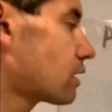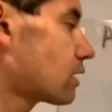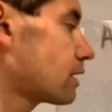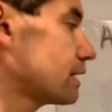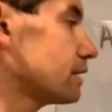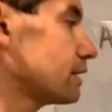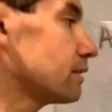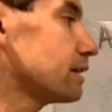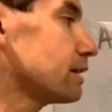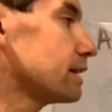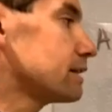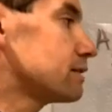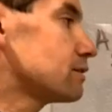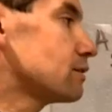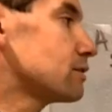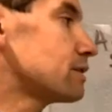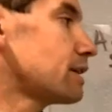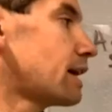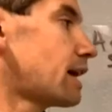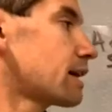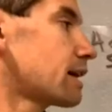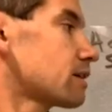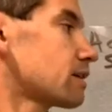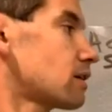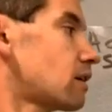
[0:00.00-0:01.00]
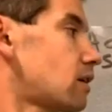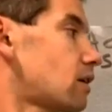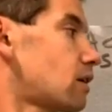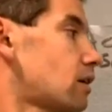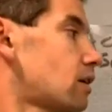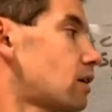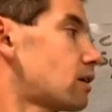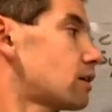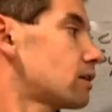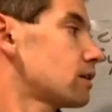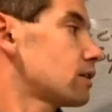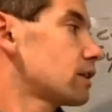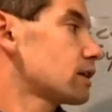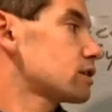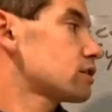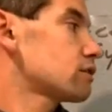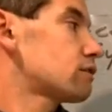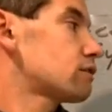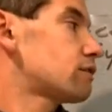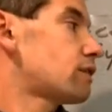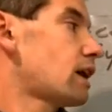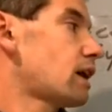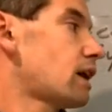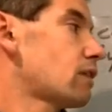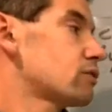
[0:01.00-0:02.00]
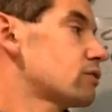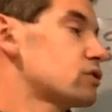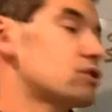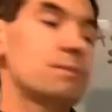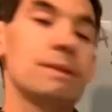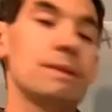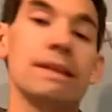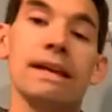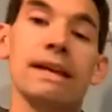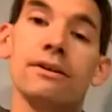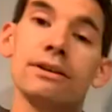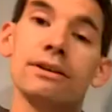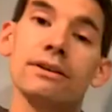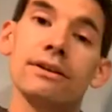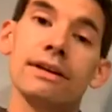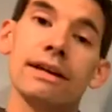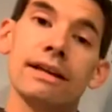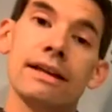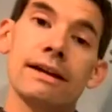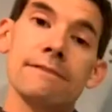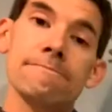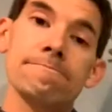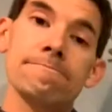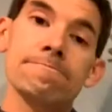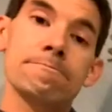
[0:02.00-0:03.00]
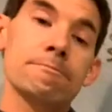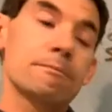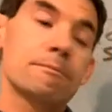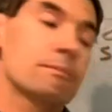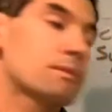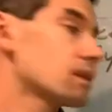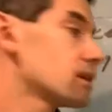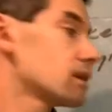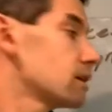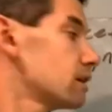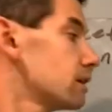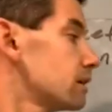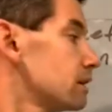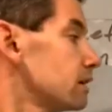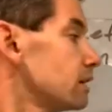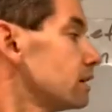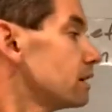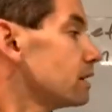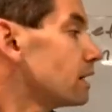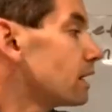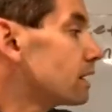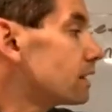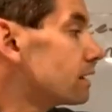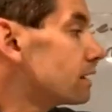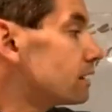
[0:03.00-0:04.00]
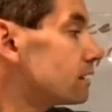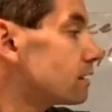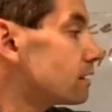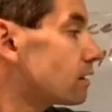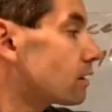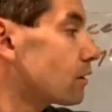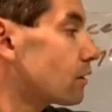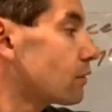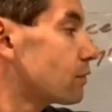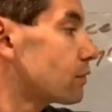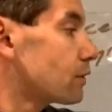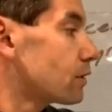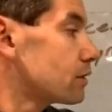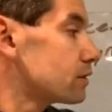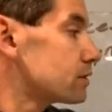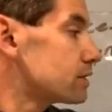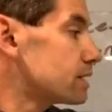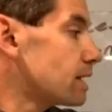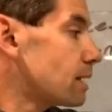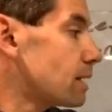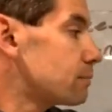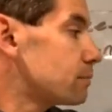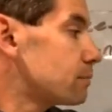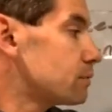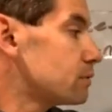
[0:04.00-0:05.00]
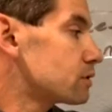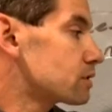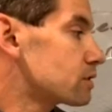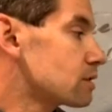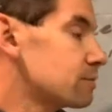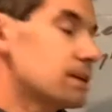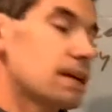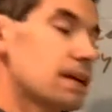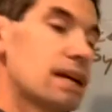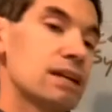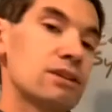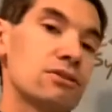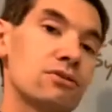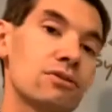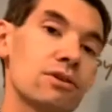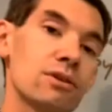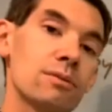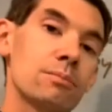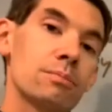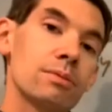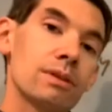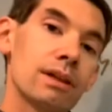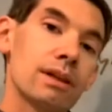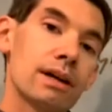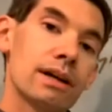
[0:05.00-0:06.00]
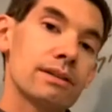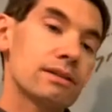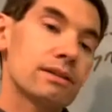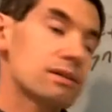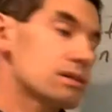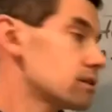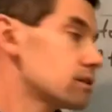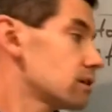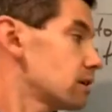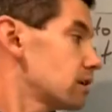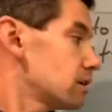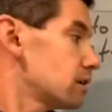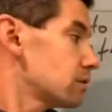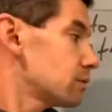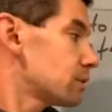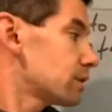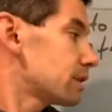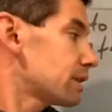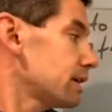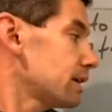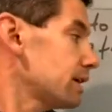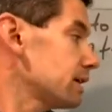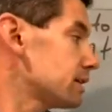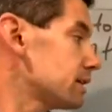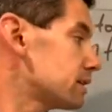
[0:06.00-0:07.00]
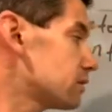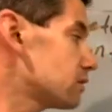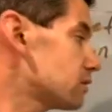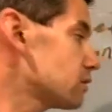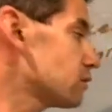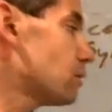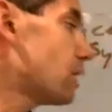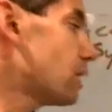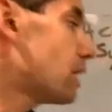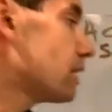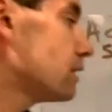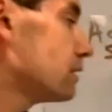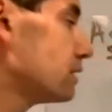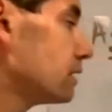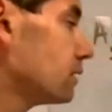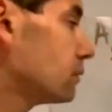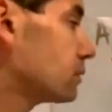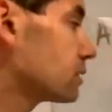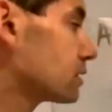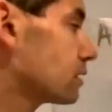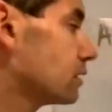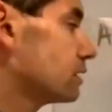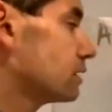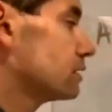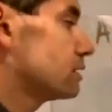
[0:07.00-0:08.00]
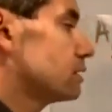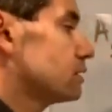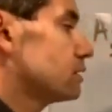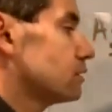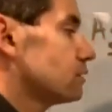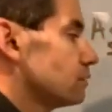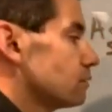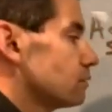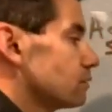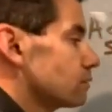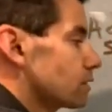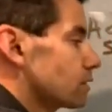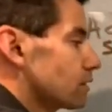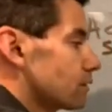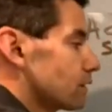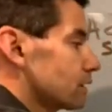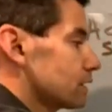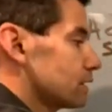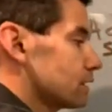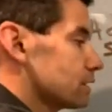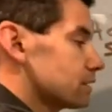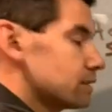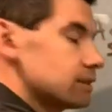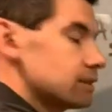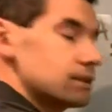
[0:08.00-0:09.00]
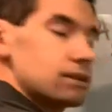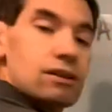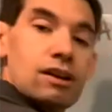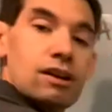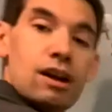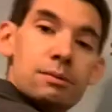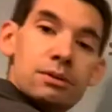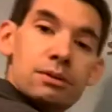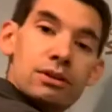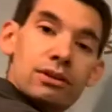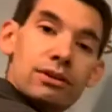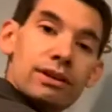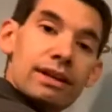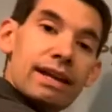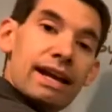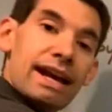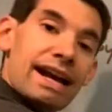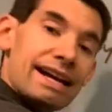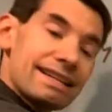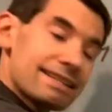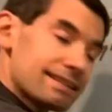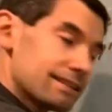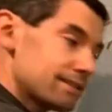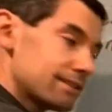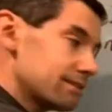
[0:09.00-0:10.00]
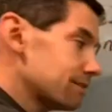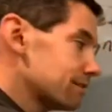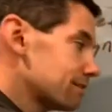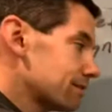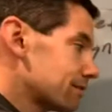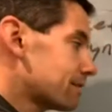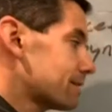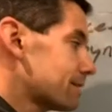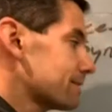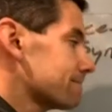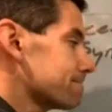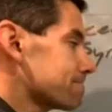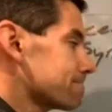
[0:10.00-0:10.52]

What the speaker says: enolate to attack our electrophile, which would be the alkyl halide. And then our third step was going to be H3O plus with heat to do what? It was going to convert this into carboxylic acid, right?